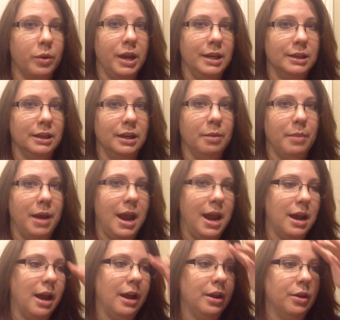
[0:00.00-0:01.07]
easy to
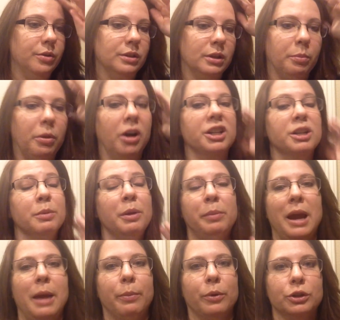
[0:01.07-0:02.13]
make. I used the parchment
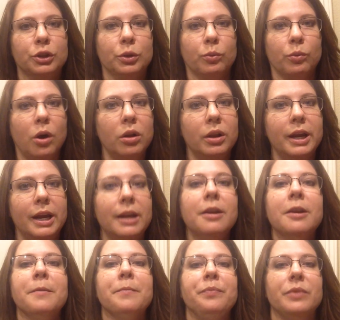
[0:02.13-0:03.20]
paper to roll it
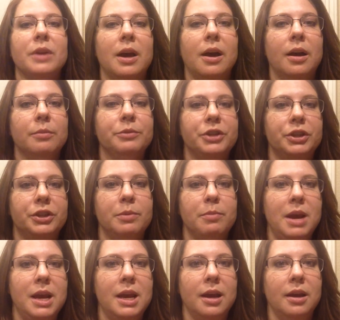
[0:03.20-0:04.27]
just to
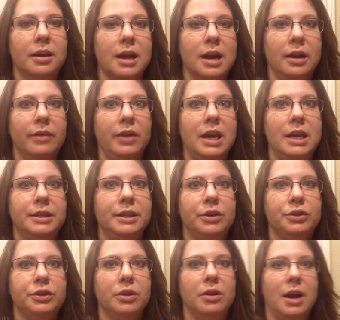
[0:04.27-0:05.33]
make it kind of easier
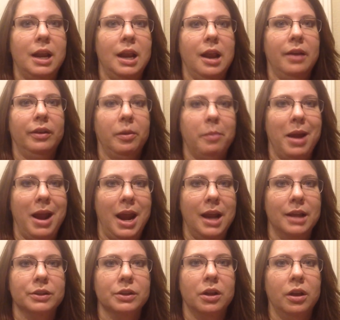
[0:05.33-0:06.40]
so I didn't have to get my
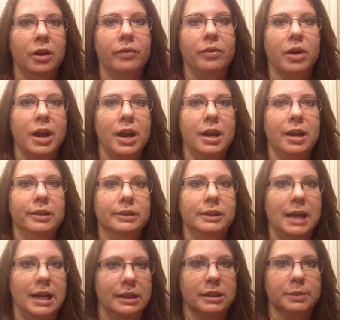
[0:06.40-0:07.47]
hands all over it, and it
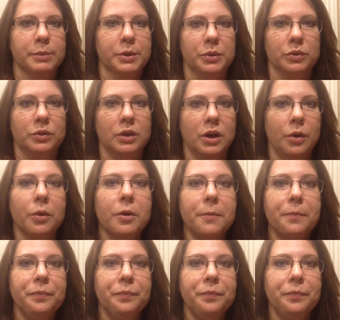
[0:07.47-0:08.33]
stayed smooth. So